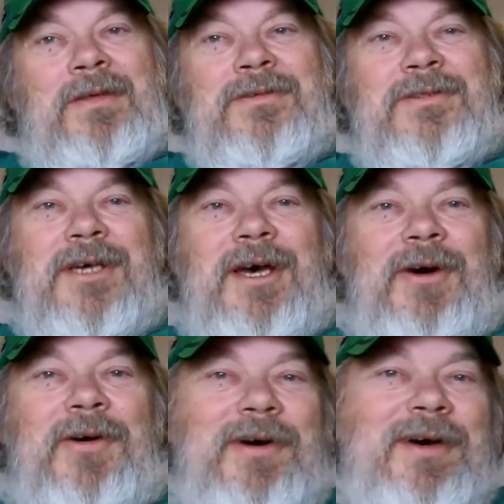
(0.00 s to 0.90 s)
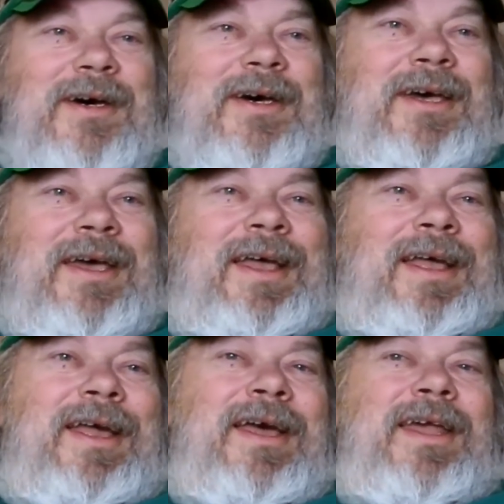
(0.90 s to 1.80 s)
so,
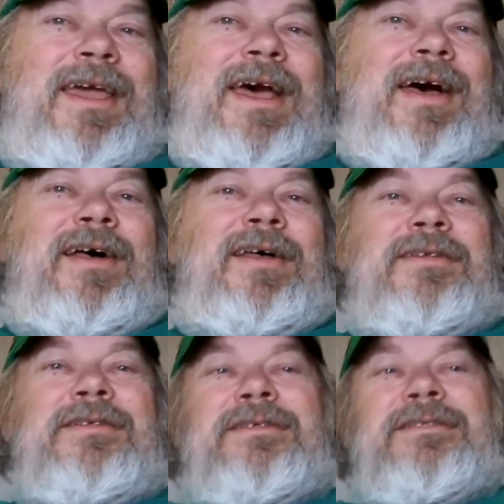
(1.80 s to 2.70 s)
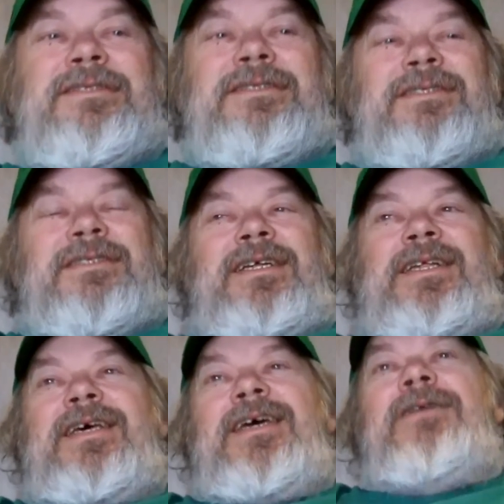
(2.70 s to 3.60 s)
anyhow, in the
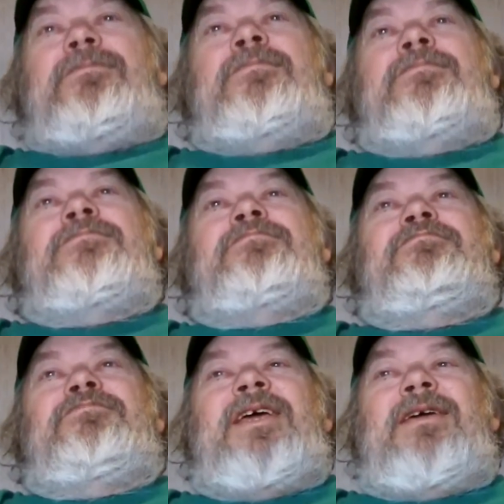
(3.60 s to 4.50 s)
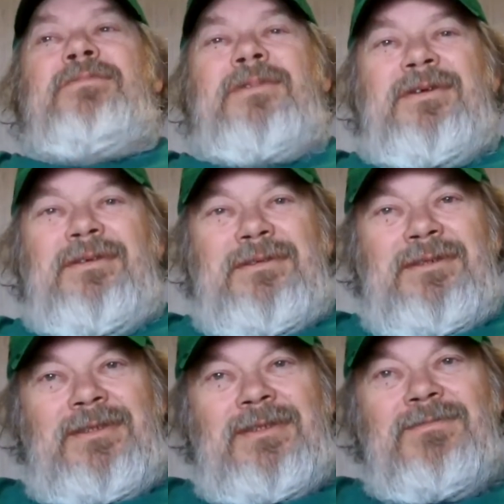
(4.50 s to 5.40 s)
Sunday paper, the
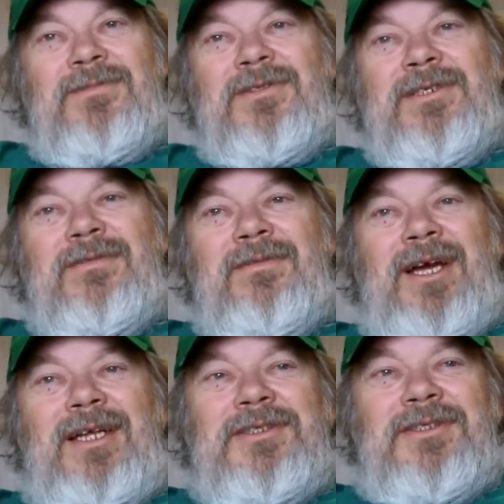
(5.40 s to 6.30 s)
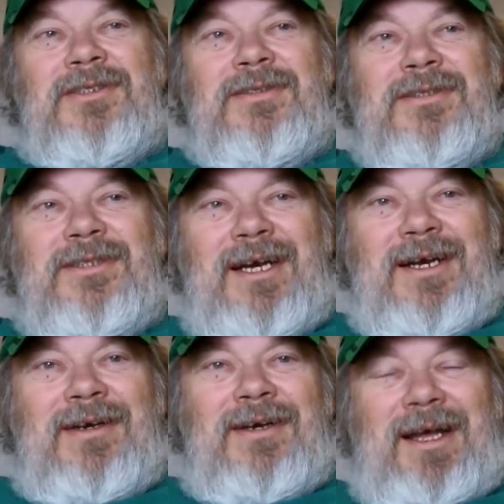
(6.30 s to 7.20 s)
Des Moines Register
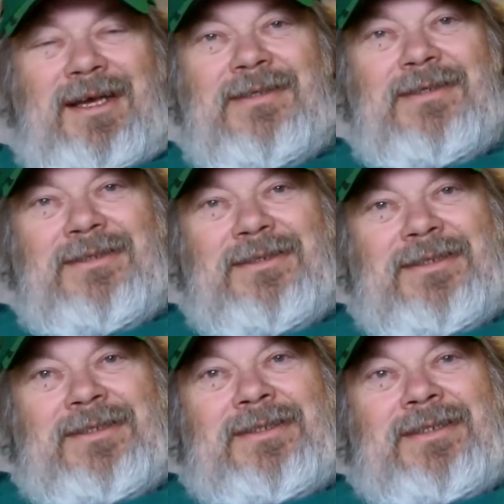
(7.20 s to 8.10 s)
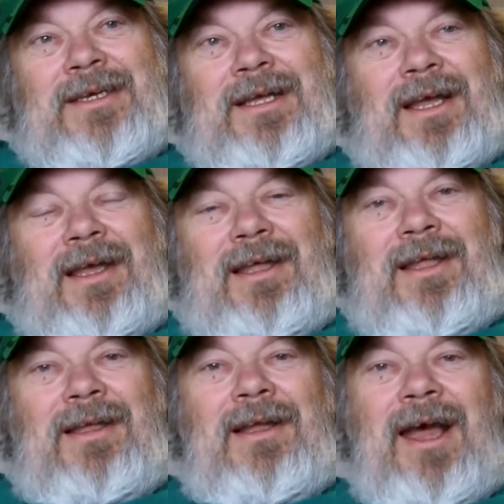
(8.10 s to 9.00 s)
there, uh, I
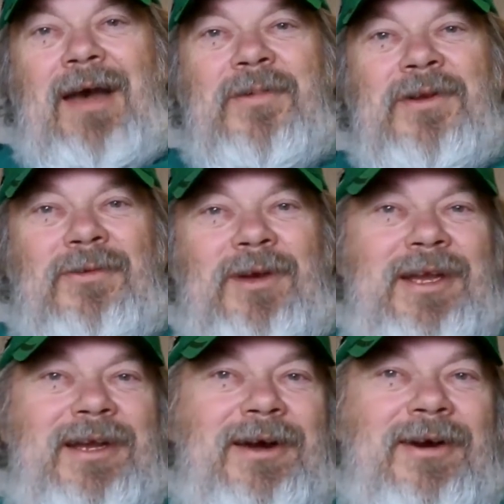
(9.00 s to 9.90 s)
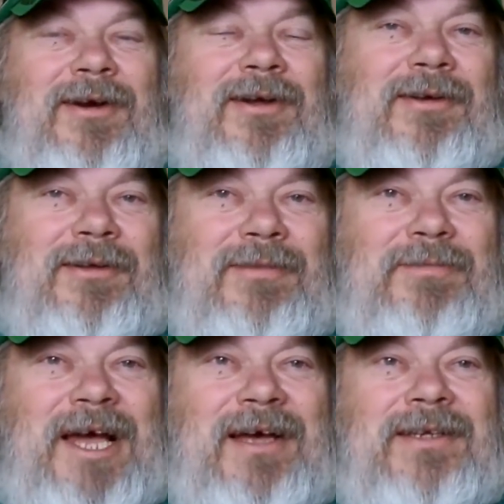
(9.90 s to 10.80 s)
happened to read an article
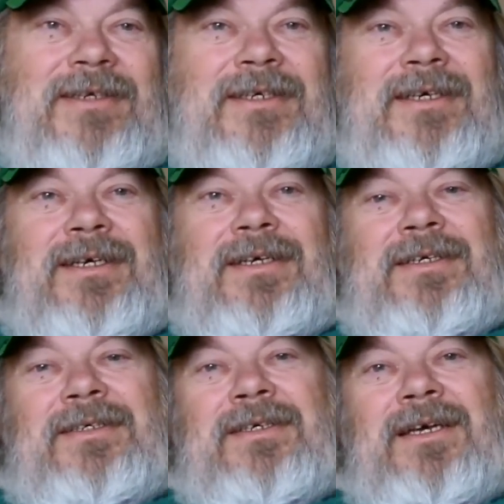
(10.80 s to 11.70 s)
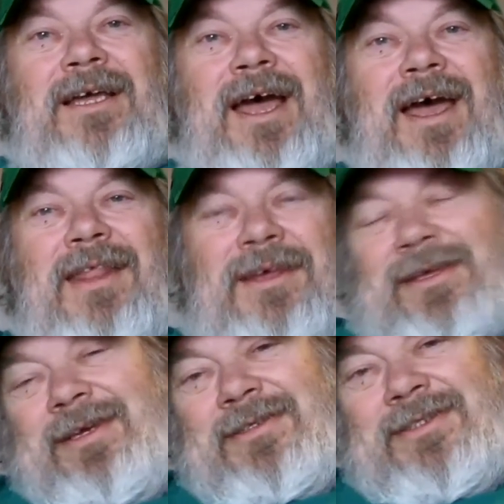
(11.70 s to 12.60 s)
about a guy that
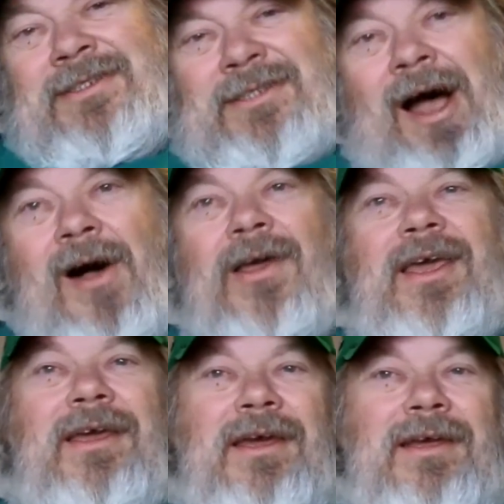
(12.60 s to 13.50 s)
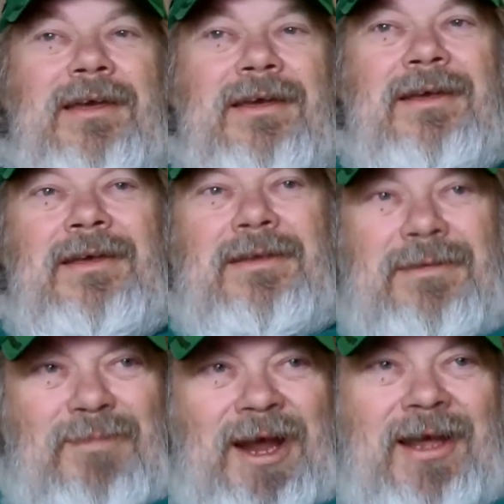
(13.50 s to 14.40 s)
used a donkey
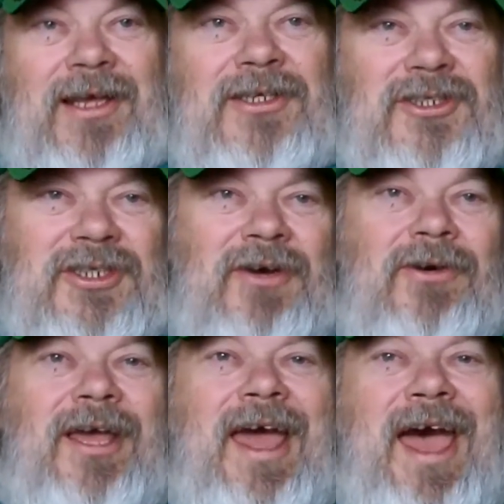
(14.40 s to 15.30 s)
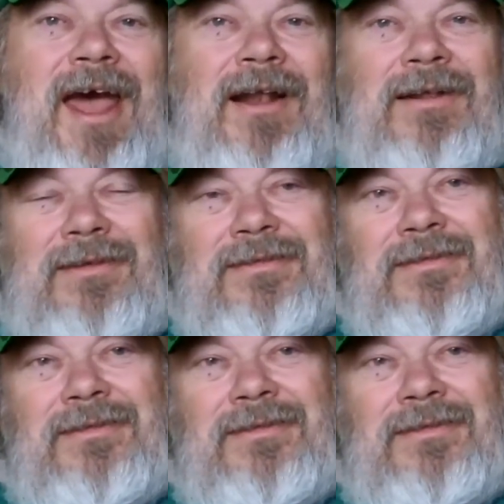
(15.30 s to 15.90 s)
to break his show cattle,